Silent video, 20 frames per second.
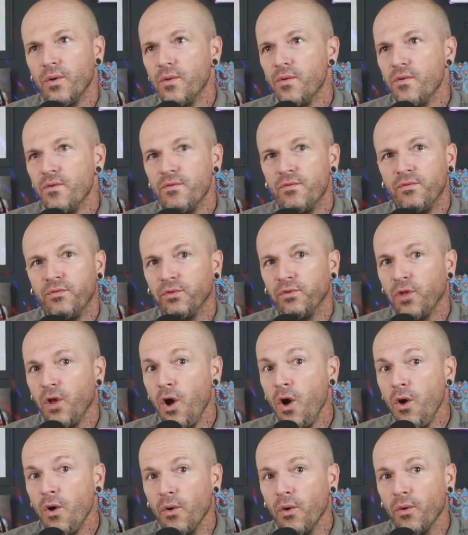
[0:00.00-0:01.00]

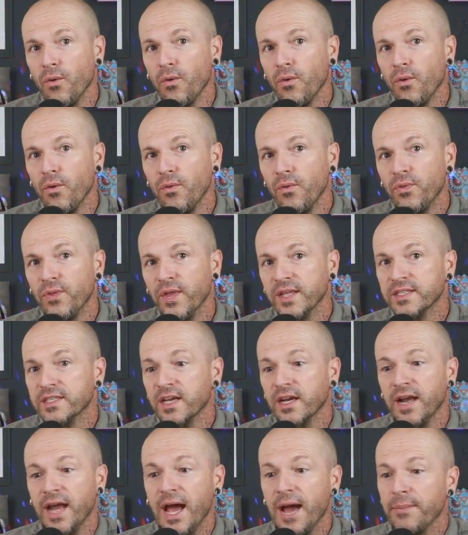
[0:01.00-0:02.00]
flow that's
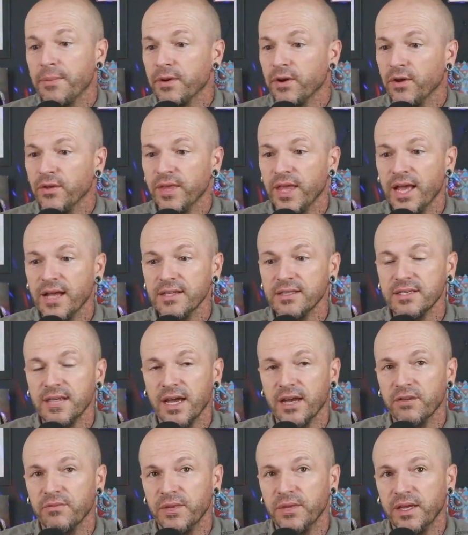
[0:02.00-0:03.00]
going to happen on the
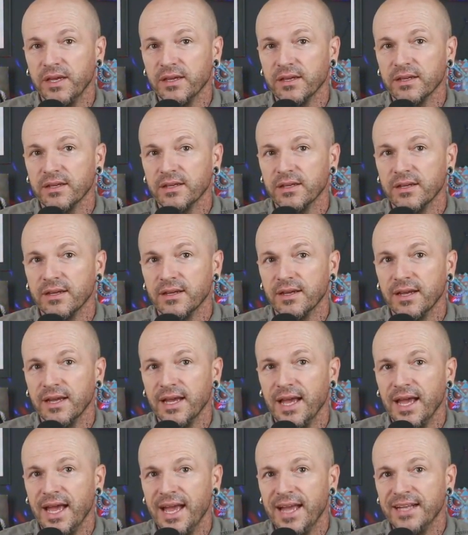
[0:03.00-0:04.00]
outside of me,
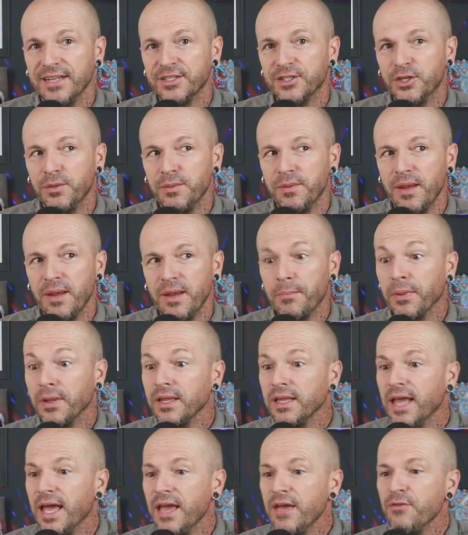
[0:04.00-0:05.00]
and to be
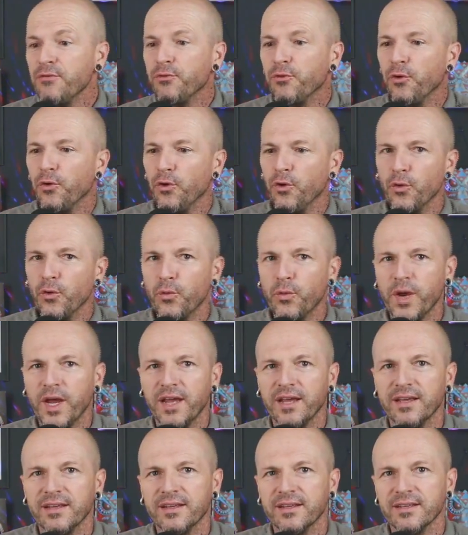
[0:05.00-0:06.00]
playful
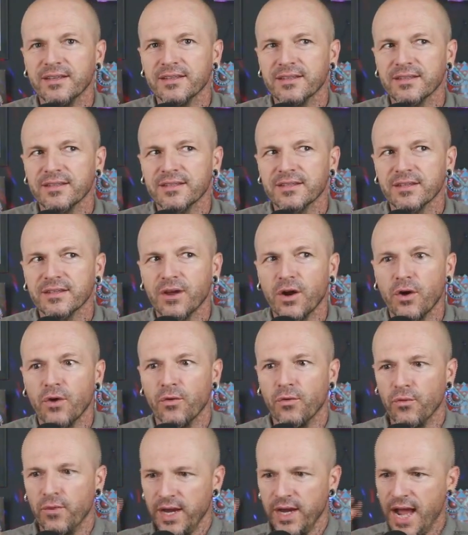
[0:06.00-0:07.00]
with
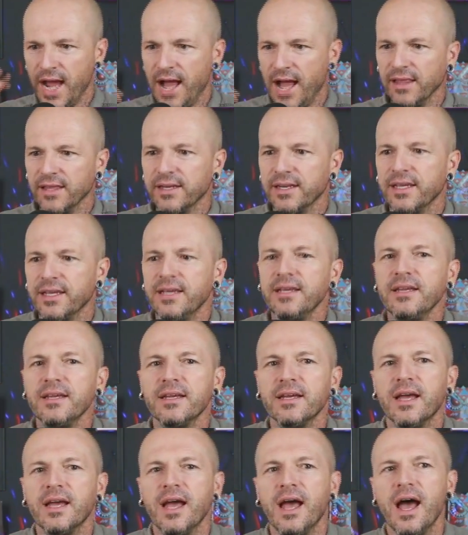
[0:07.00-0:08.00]
reality
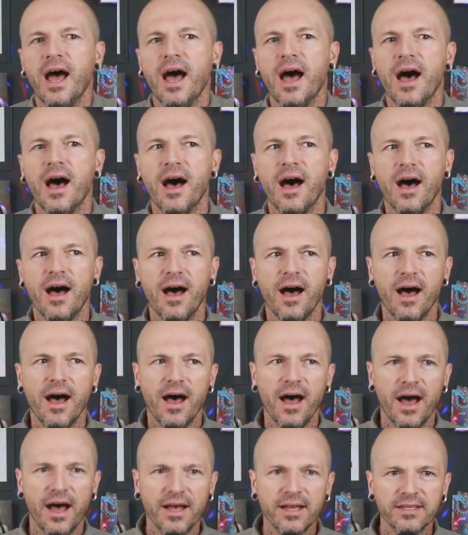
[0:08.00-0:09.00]

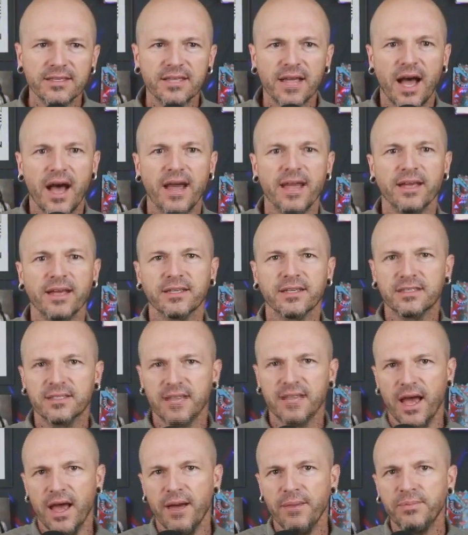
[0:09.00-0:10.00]
as I
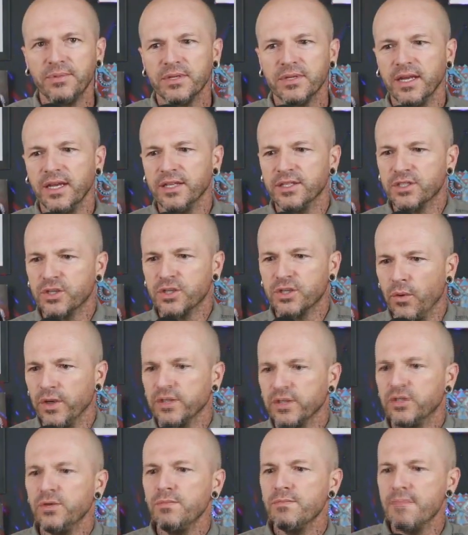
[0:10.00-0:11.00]
accept it's going
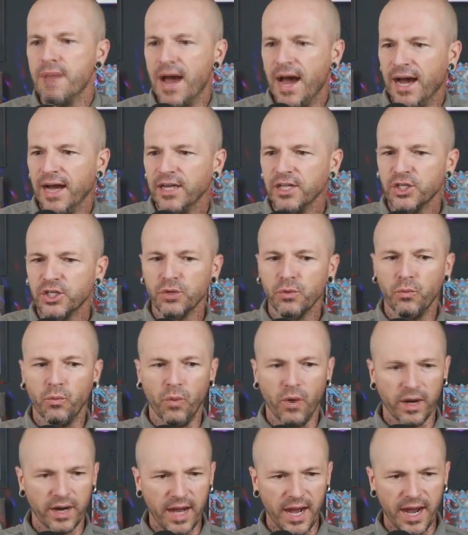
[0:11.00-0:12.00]
to match
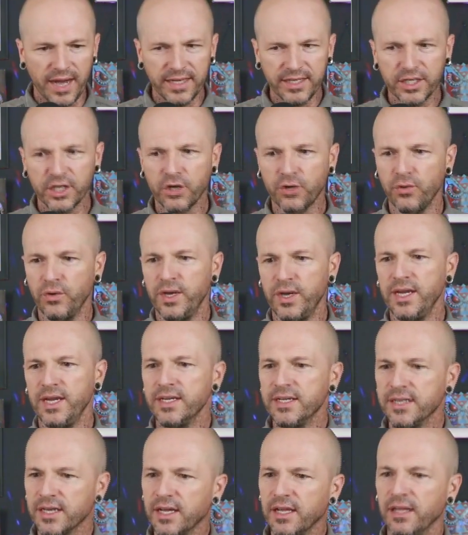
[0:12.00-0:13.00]
what I decree and
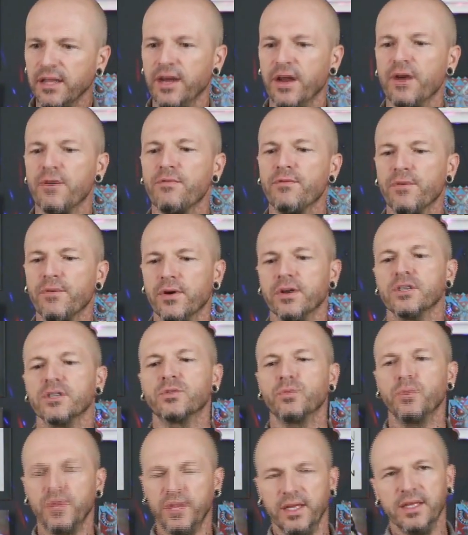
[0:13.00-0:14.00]
declare
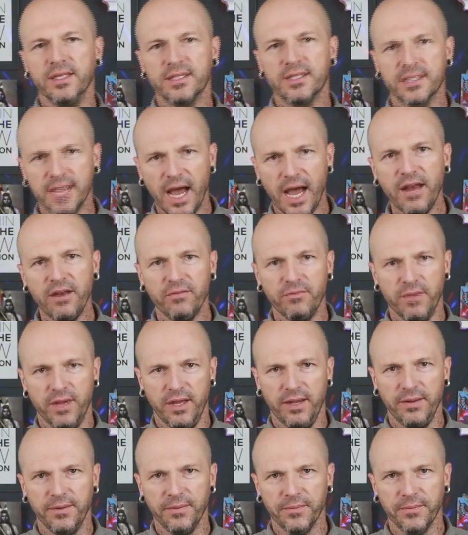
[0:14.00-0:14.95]
first within inside of me,